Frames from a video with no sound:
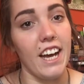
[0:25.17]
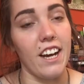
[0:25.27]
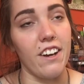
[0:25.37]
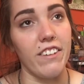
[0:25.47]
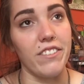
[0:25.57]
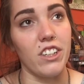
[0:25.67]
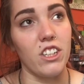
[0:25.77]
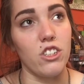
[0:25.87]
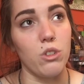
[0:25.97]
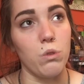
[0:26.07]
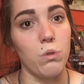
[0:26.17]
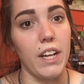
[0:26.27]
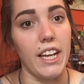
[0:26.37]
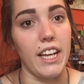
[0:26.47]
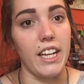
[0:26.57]
I'm gonna do
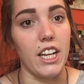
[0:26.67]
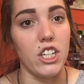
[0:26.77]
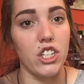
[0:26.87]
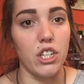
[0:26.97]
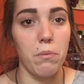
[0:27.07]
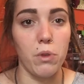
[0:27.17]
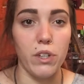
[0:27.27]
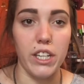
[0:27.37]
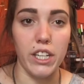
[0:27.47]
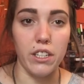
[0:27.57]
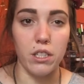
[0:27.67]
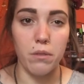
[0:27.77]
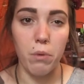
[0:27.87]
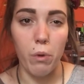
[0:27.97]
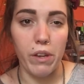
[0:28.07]
a shimmery,
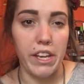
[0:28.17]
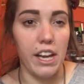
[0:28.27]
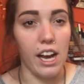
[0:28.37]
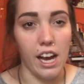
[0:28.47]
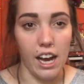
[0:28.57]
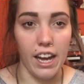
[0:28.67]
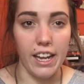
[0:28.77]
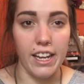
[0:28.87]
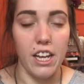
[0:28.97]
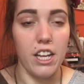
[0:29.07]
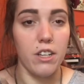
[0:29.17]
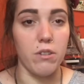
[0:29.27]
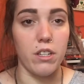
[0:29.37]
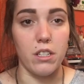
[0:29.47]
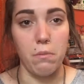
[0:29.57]
smoky eye
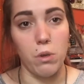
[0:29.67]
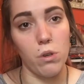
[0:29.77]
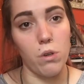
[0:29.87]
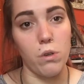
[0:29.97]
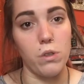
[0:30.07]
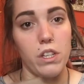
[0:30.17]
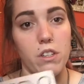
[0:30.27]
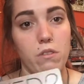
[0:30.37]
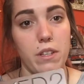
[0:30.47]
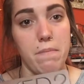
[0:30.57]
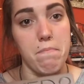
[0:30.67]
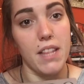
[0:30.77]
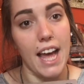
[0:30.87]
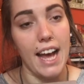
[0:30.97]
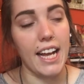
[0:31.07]
using some gold and using
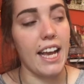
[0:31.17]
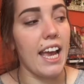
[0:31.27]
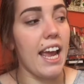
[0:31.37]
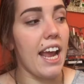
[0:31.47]
black,